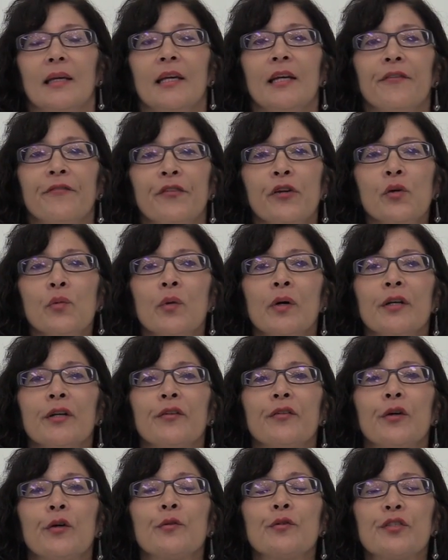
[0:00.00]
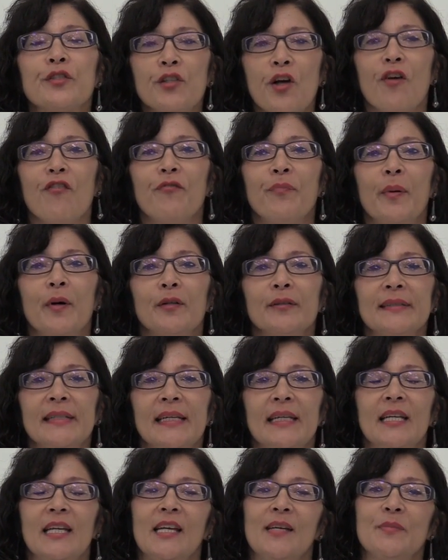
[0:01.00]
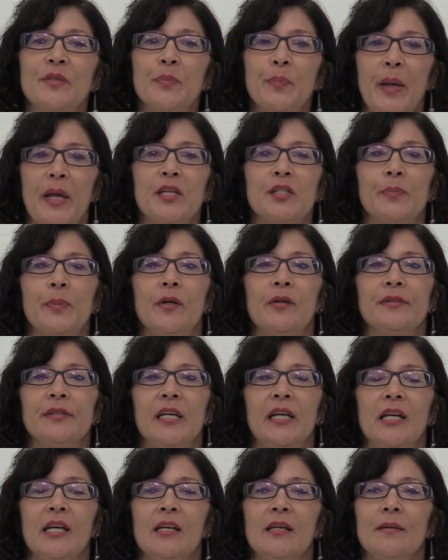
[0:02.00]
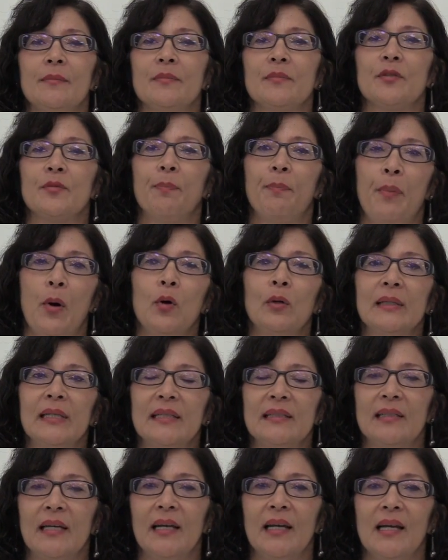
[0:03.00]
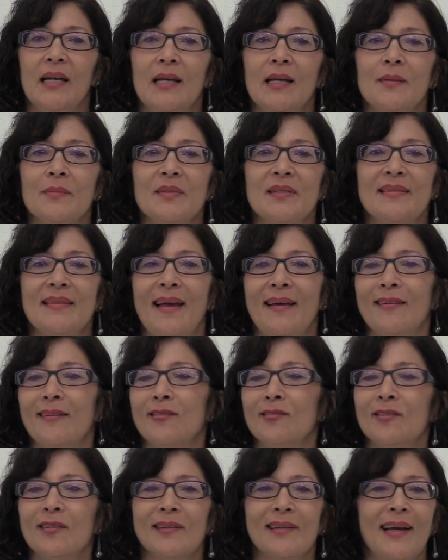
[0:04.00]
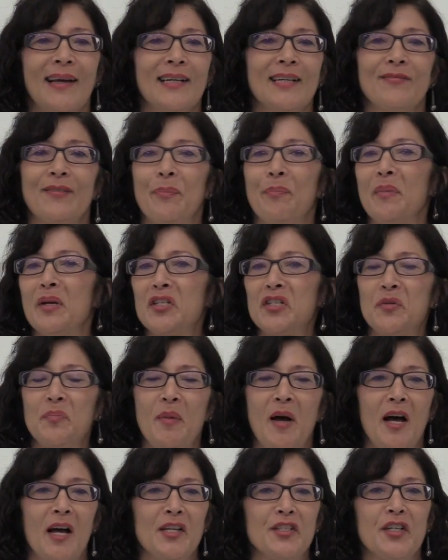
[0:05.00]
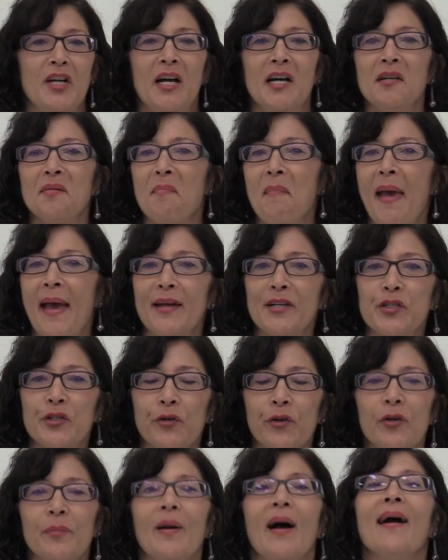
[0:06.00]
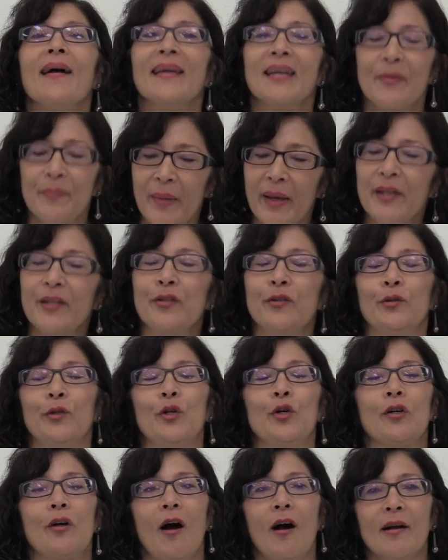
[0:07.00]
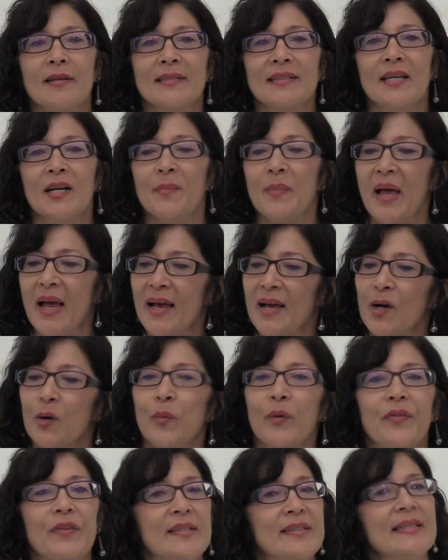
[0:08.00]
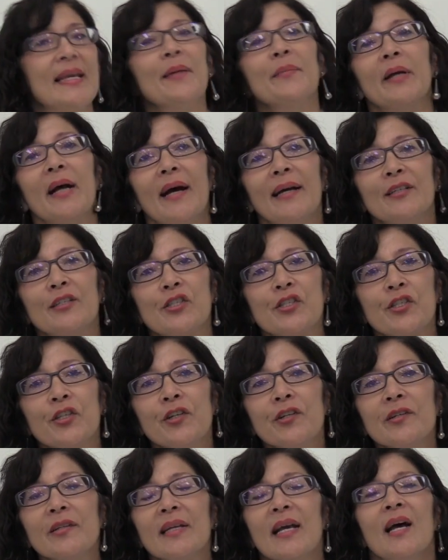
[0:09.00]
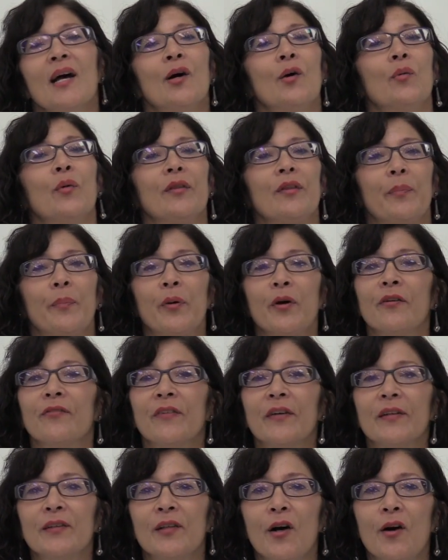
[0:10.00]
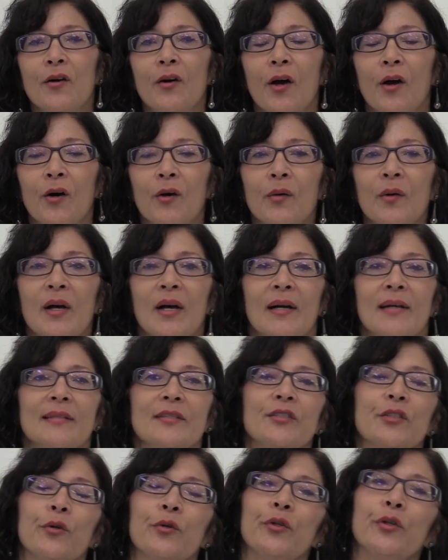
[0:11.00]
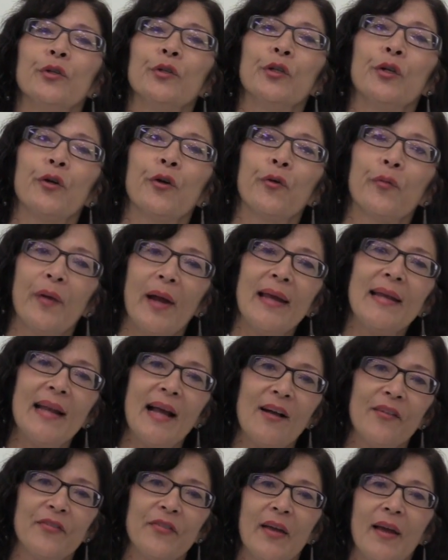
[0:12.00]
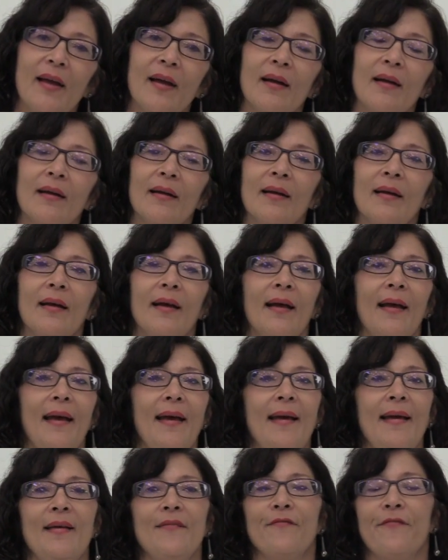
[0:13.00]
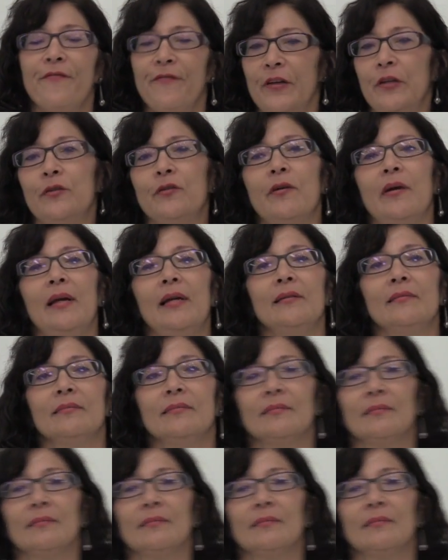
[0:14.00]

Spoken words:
If you're one of those softball teams, baseball teams, bowling teams, that you look kind of a mishmash, unmatched group, I can make you look awesome with the same kind of shirt, with a perfect logo, so you'll look great out there and feel great.